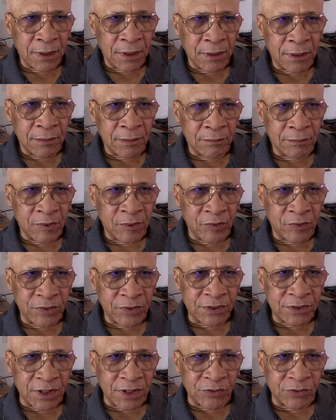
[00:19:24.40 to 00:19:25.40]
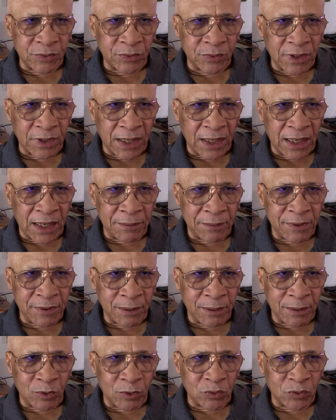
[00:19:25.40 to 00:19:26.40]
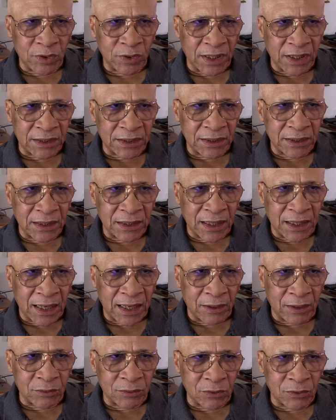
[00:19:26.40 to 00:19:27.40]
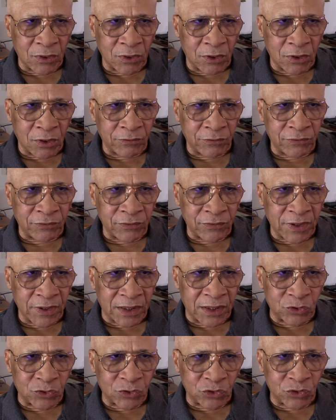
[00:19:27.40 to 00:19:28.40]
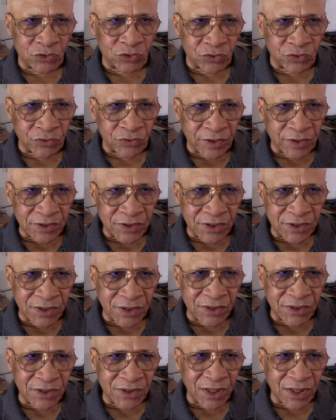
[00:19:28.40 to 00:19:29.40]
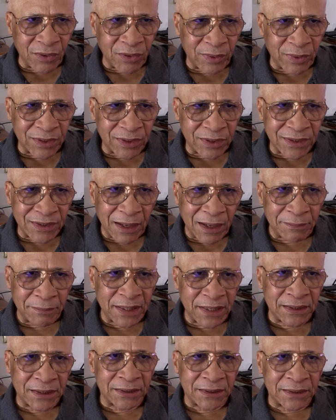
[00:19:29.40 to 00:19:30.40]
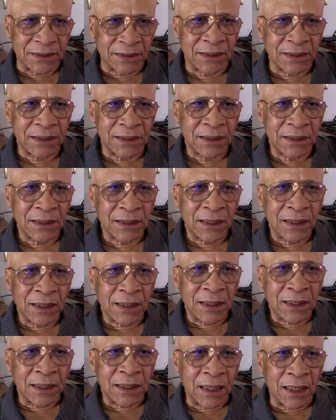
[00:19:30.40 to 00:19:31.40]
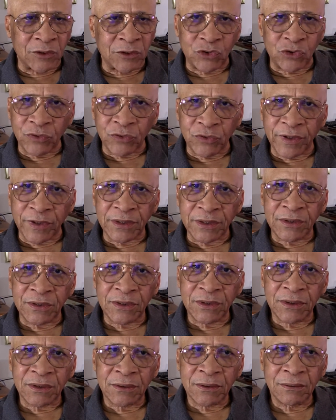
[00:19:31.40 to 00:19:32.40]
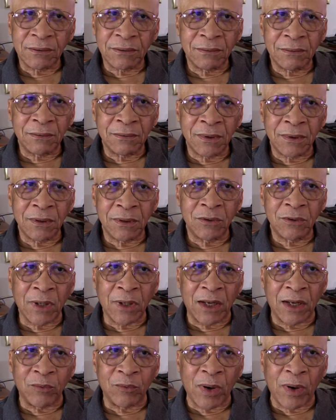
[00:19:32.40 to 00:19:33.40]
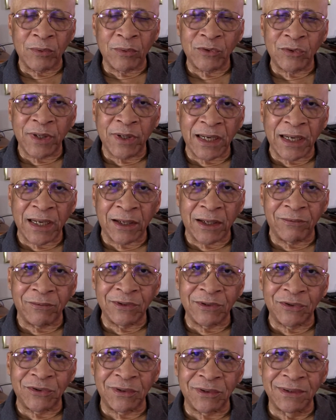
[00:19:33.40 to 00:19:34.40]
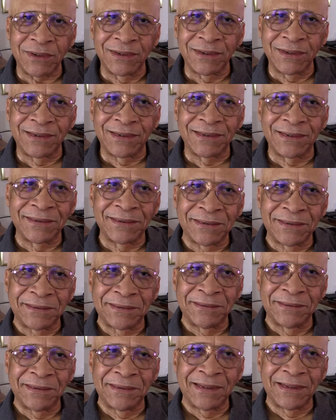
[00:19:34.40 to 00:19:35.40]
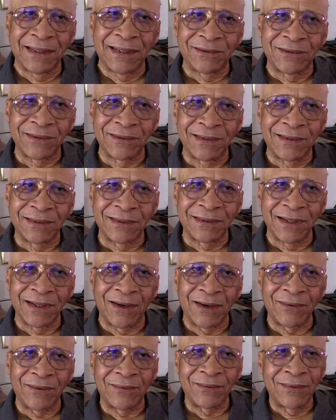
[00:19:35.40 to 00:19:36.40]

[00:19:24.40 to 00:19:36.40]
Mary says, will I be able to get out of insurance this year? What does that mean? Insurance? Why would you get out of insurance? You need insurance, no?